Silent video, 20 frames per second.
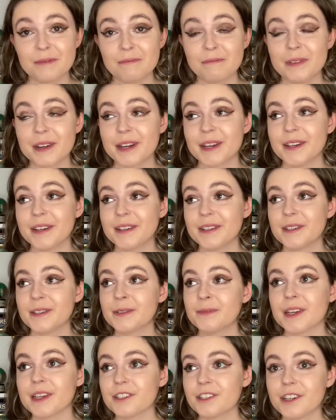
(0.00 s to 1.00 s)
because
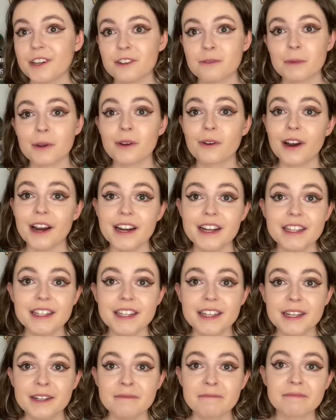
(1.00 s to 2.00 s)
this year has been
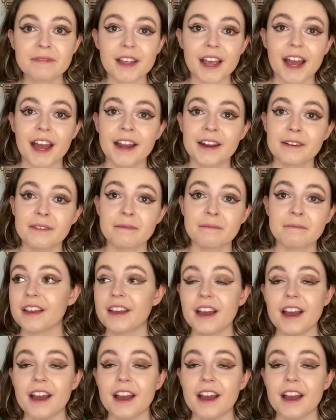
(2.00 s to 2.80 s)
crazy and